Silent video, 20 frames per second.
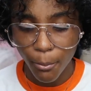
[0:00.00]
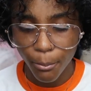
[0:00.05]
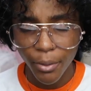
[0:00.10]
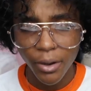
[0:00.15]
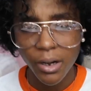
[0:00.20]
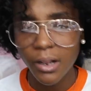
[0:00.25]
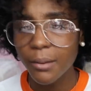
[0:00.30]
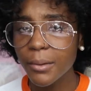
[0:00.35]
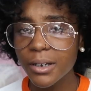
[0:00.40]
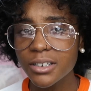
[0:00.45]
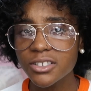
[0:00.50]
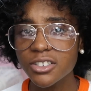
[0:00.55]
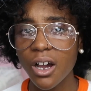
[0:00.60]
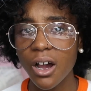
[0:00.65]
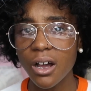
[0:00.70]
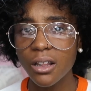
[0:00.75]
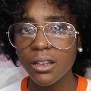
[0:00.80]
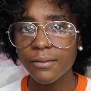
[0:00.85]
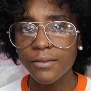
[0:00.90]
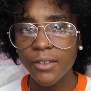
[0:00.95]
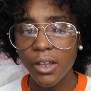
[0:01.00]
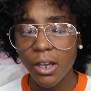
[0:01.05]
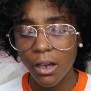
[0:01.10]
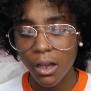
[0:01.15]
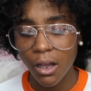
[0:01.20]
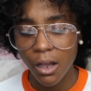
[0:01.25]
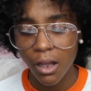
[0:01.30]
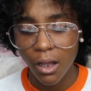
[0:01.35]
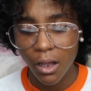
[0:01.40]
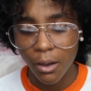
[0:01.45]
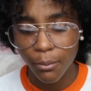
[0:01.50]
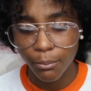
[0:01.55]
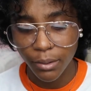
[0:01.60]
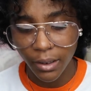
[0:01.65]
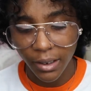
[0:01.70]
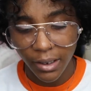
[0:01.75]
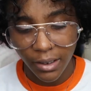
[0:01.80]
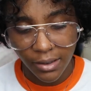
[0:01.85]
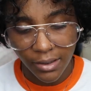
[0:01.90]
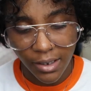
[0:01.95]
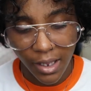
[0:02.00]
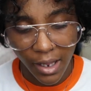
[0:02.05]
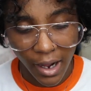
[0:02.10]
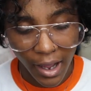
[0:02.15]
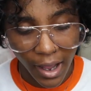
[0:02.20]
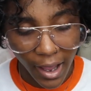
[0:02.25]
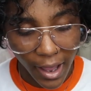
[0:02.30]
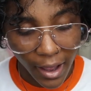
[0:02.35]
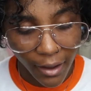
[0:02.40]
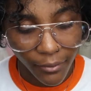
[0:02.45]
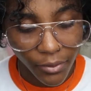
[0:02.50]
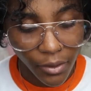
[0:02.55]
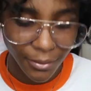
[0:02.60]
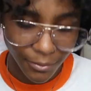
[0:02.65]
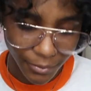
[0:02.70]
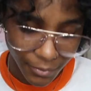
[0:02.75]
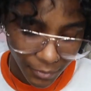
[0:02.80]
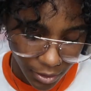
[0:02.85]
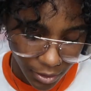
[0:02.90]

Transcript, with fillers: pretty much all of the uh, blends that I have.